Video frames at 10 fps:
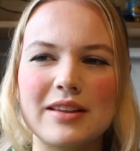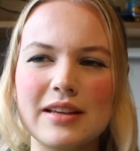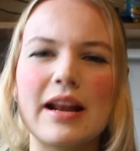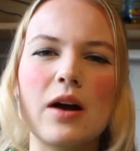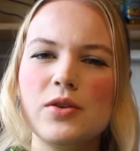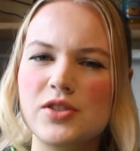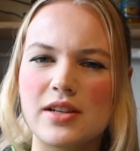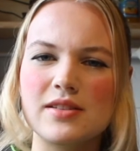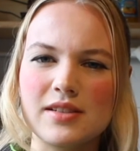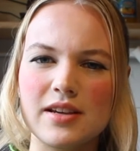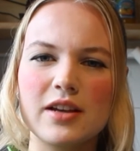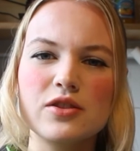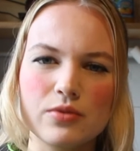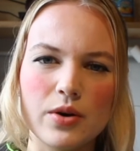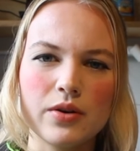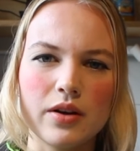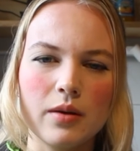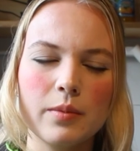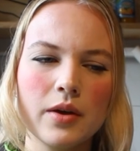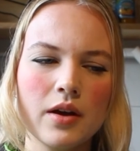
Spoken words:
think now as Gen Z has grown up,